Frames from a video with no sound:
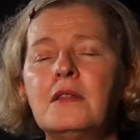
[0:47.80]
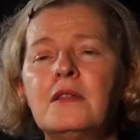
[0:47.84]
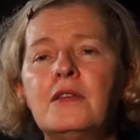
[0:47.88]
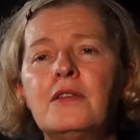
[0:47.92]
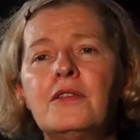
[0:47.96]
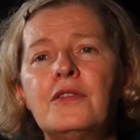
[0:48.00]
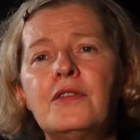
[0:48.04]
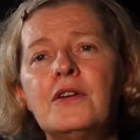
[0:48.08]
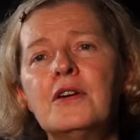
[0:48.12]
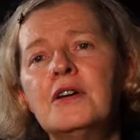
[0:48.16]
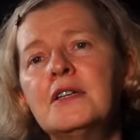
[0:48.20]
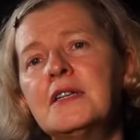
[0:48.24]
The
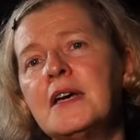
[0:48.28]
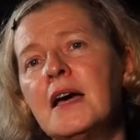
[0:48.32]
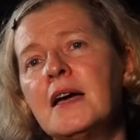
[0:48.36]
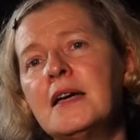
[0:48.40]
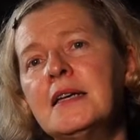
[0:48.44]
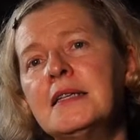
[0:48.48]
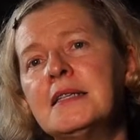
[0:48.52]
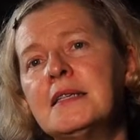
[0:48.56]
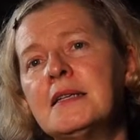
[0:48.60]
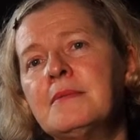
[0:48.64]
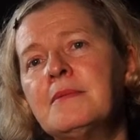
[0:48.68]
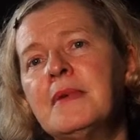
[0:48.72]
third
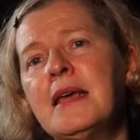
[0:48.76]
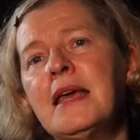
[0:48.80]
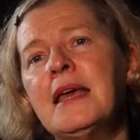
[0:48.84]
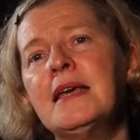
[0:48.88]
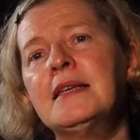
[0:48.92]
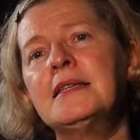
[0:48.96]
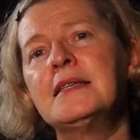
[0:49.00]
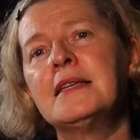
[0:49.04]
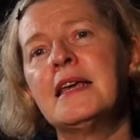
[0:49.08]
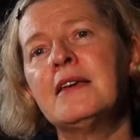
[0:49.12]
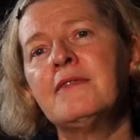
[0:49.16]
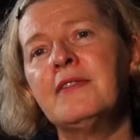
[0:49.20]
item
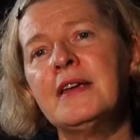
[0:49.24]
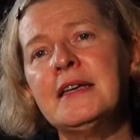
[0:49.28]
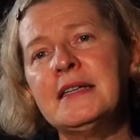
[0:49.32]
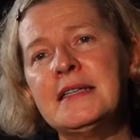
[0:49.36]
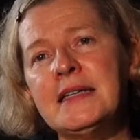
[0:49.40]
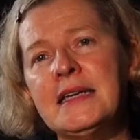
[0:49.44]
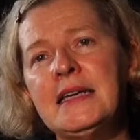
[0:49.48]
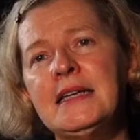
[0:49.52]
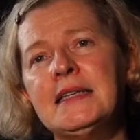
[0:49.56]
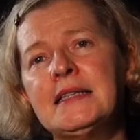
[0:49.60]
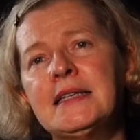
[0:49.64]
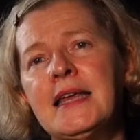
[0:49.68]
is giving
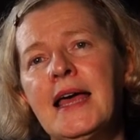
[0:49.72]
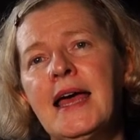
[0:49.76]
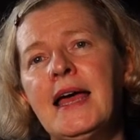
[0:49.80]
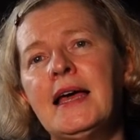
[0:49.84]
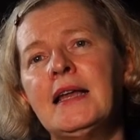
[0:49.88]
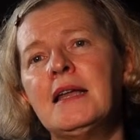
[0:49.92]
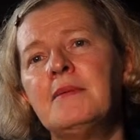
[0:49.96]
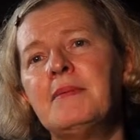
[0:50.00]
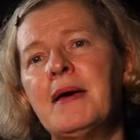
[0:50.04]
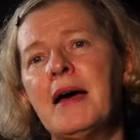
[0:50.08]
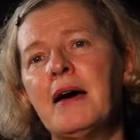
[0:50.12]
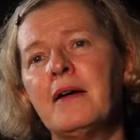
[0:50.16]

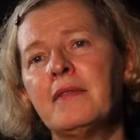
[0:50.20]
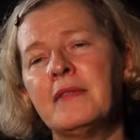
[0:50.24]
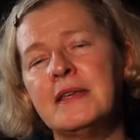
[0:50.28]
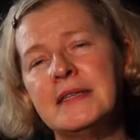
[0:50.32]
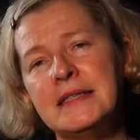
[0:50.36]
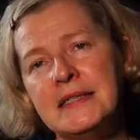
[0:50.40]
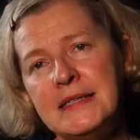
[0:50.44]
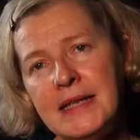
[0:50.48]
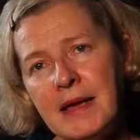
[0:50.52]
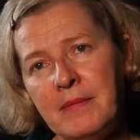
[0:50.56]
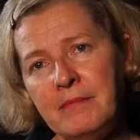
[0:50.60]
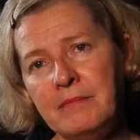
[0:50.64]
detail about the
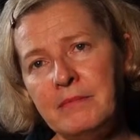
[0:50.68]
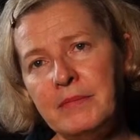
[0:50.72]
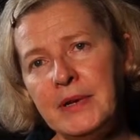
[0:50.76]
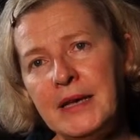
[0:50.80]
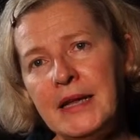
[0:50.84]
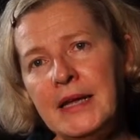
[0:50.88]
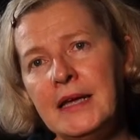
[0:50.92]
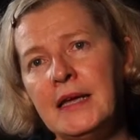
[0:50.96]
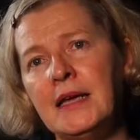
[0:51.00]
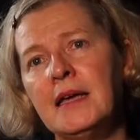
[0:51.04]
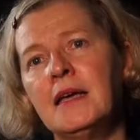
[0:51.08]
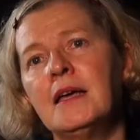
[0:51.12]

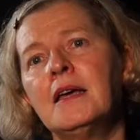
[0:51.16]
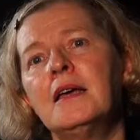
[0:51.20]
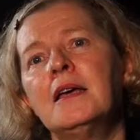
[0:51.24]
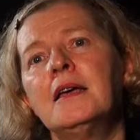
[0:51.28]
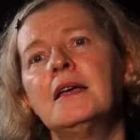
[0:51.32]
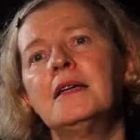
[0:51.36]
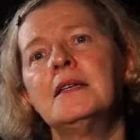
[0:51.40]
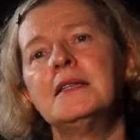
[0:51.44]
sampling,